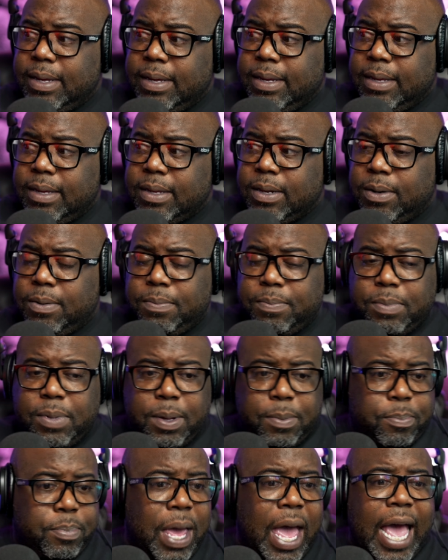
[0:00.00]
you know,
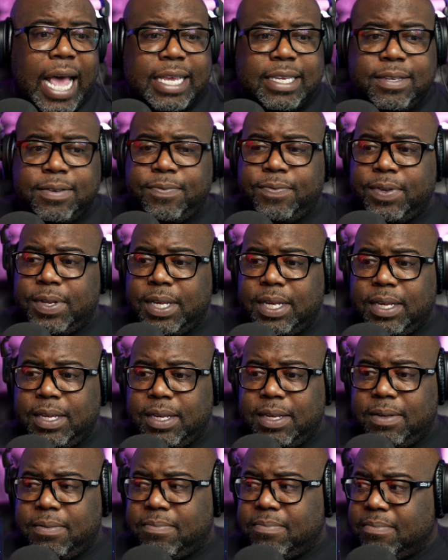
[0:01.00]
the
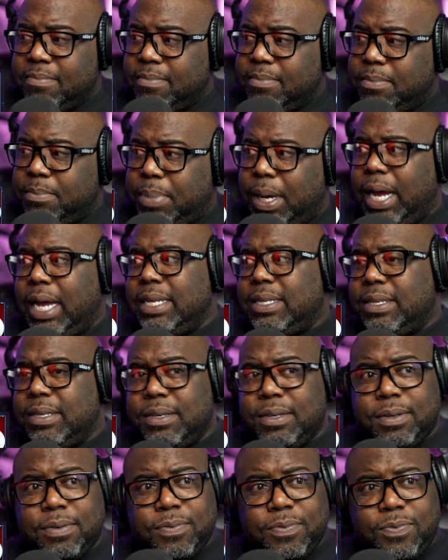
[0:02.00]
passively
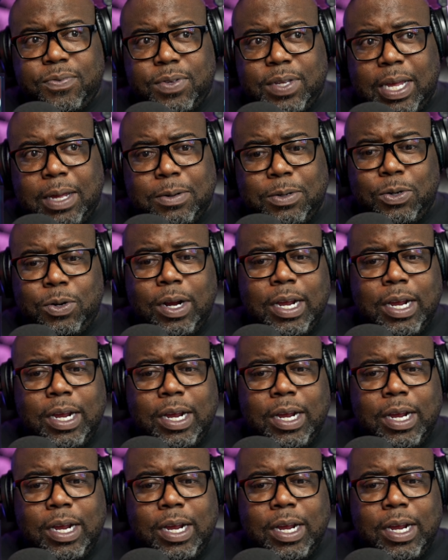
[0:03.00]
positive something.